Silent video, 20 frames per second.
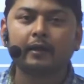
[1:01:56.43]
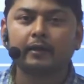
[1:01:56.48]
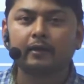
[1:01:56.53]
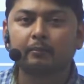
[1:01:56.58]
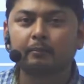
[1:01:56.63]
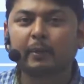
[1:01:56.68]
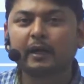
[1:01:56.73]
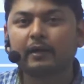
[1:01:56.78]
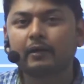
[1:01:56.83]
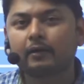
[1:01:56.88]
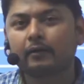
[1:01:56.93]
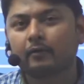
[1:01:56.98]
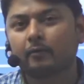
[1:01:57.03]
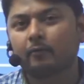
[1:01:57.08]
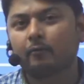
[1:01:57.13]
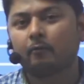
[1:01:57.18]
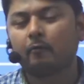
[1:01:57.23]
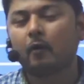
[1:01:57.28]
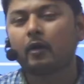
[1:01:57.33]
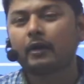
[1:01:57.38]
But
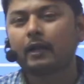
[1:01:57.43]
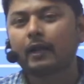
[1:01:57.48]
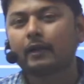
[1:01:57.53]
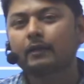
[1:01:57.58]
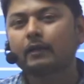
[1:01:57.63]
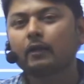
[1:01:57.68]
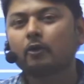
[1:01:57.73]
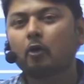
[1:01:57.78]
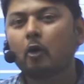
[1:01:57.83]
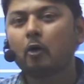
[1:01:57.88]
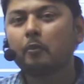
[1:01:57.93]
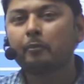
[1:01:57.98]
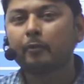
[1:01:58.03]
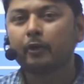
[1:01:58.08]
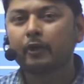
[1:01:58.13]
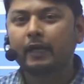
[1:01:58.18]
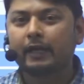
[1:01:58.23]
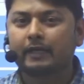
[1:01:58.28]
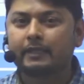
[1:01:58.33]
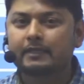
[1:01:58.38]
what are the
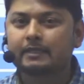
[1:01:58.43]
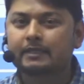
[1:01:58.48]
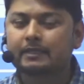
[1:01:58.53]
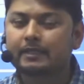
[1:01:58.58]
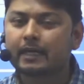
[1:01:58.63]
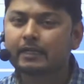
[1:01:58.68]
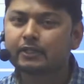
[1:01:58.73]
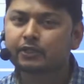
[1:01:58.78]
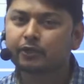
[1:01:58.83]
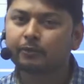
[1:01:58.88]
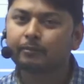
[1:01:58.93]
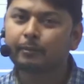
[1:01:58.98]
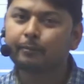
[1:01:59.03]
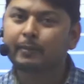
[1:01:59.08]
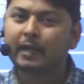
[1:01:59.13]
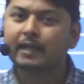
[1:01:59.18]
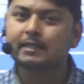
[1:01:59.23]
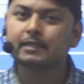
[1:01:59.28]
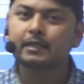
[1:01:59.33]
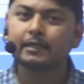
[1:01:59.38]
components that should be
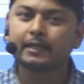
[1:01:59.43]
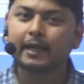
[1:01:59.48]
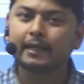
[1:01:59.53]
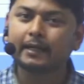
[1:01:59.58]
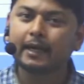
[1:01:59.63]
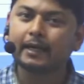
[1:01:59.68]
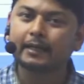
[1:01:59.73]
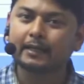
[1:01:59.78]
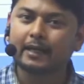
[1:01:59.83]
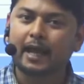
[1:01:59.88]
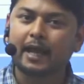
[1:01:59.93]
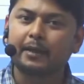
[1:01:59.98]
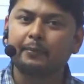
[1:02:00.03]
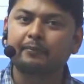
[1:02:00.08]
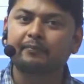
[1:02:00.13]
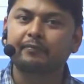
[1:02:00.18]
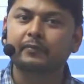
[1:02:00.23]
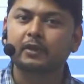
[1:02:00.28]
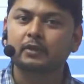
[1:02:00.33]
present at that time